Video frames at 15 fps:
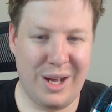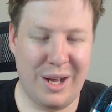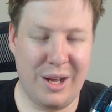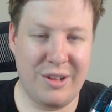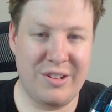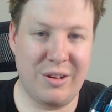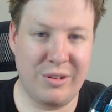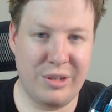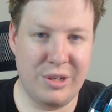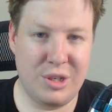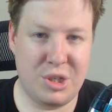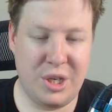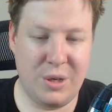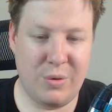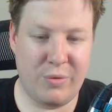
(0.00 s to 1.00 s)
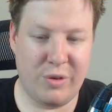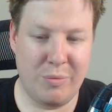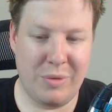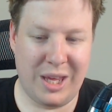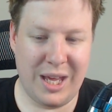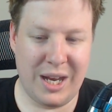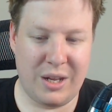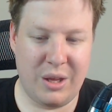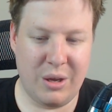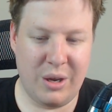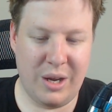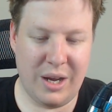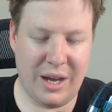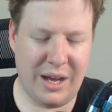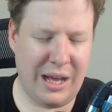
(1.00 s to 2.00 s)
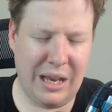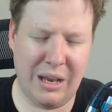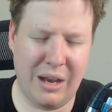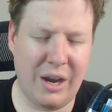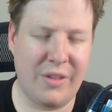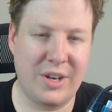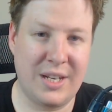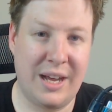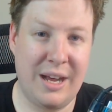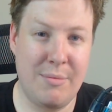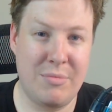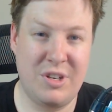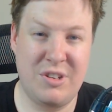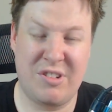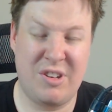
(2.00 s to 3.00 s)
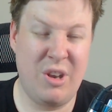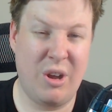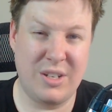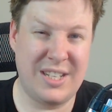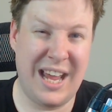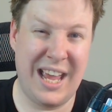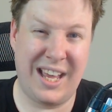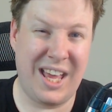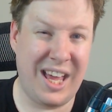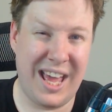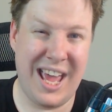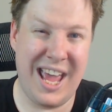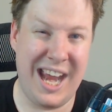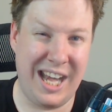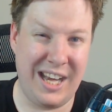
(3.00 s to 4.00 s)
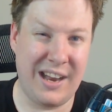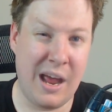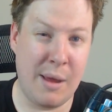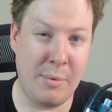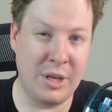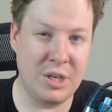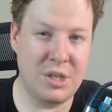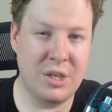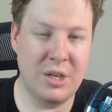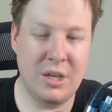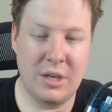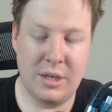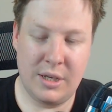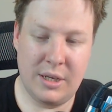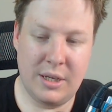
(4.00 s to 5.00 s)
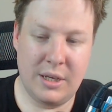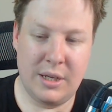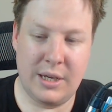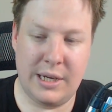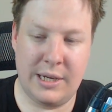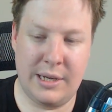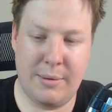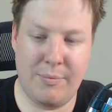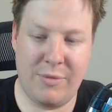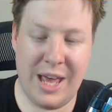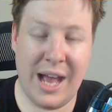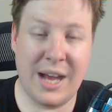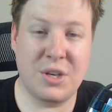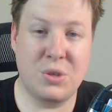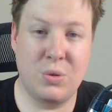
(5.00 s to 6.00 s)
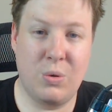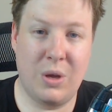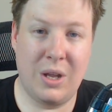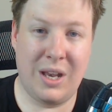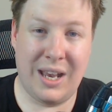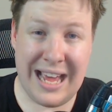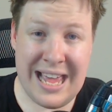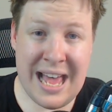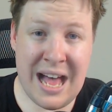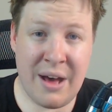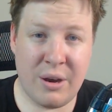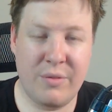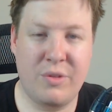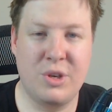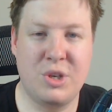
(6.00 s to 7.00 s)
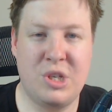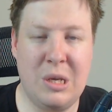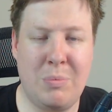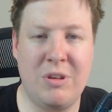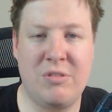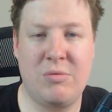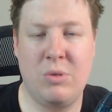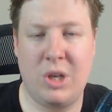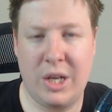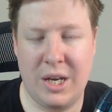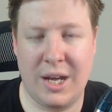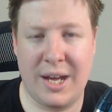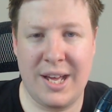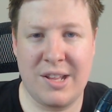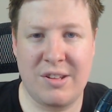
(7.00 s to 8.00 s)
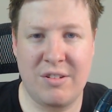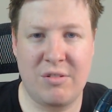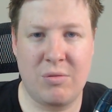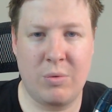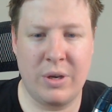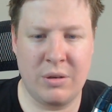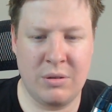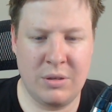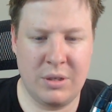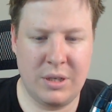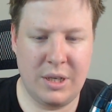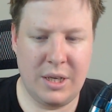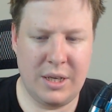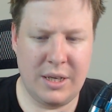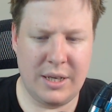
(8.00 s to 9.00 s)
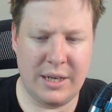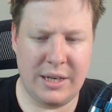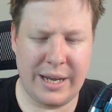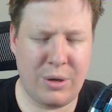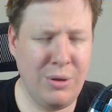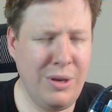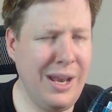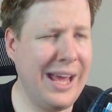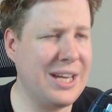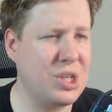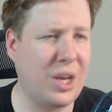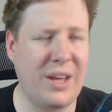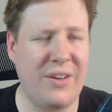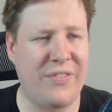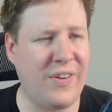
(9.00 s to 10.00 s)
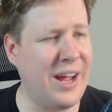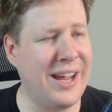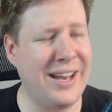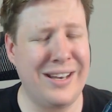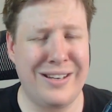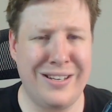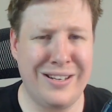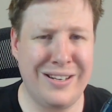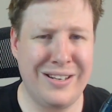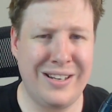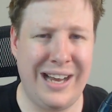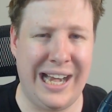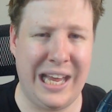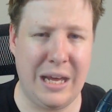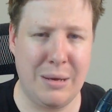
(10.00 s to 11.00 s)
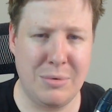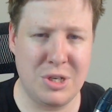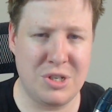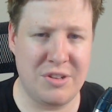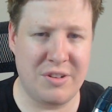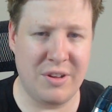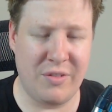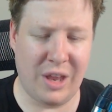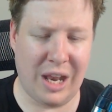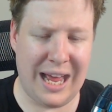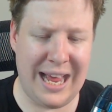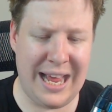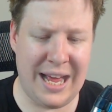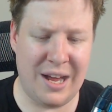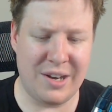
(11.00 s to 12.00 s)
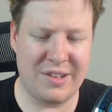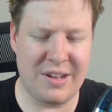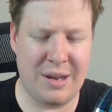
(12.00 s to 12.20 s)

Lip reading: Zoltan shield from the get-go, a lot of the times you're just not taking any damage. The actual layout of the ship is really nice as well. I couldn't actually find any images of the layouts.